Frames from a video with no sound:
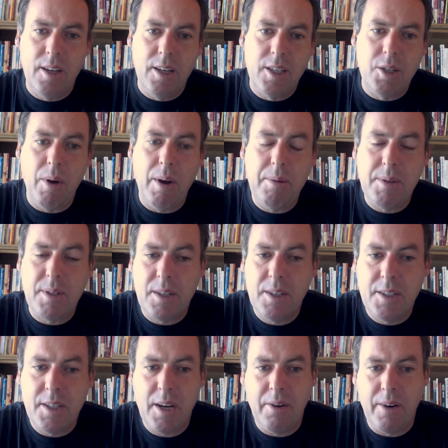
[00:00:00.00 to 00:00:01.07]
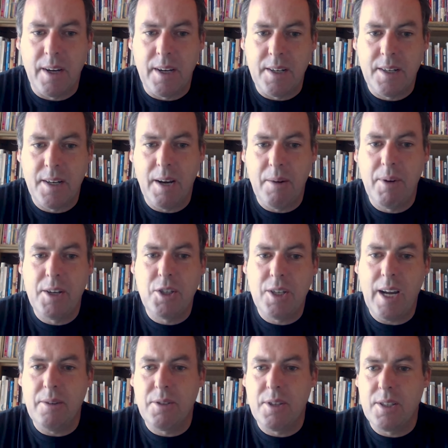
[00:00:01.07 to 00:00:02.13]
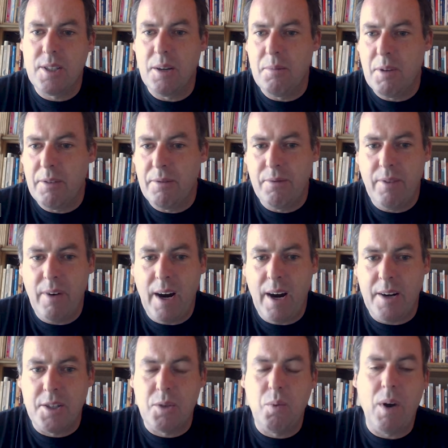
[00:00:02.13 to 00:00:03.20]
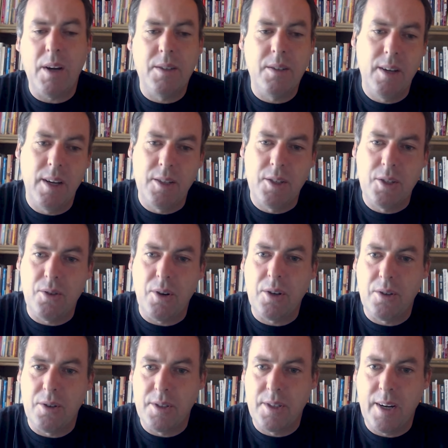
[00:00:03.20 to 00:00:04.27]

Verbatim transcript: So I was considering it and I reached out to some of our SWAT instructors,